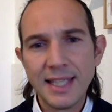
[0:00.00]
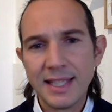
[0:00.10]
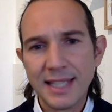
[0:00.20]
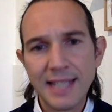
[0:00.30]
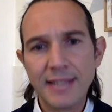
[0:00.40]

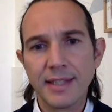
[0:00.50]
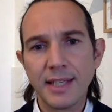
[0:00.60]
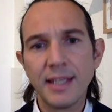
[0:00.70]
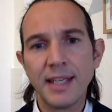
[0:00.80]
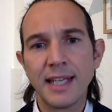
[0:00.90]
things
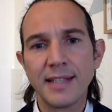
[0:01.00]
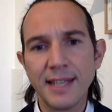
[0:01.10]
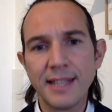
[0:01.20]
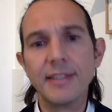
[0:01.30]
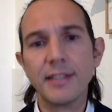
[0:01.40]
didn't
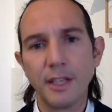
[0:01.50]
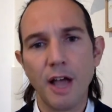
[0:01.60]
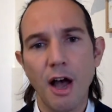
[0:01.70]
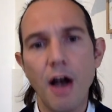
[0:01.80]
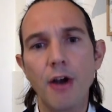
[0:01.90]
exist in
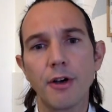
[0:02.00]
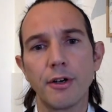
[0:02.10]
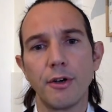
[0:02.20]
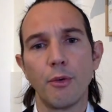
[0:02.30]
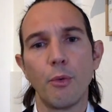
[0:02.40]

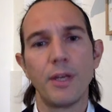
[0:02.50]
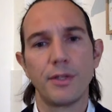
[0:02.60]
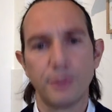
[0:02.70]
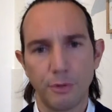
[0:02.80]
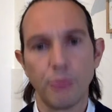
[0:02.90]
our
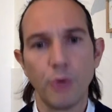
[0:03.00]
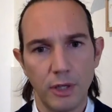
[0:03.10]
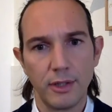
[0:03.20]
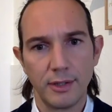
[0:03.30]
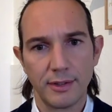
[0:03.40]
Western
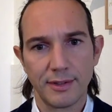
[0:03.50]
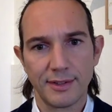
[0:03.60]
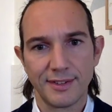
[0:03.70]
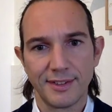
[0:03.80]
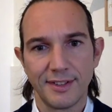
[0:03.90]
world.
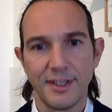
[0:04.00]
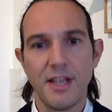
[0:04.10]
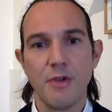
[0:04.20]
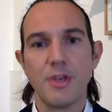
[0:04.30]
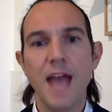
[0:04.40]

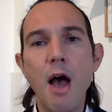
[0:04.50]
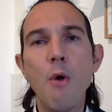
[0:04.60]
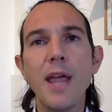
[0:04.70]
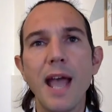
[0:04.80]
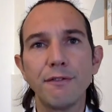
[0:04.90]

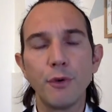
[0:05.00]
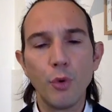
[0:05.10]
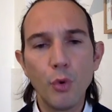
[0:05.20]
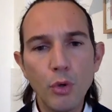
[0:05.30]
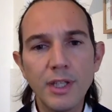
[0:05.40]
Now we have
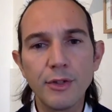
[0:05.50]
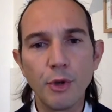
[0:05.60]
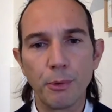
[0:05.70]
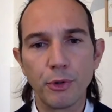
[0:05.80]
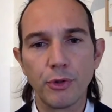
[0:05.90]
all these
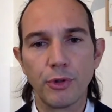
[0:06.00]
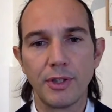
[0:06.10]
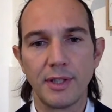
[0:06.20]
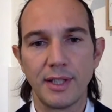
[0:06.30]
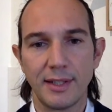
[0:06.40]

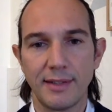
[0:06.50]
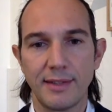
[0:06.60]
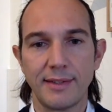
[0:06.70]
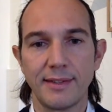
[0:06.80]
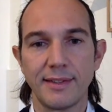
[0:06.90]

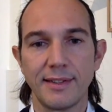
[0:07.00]
opportunities,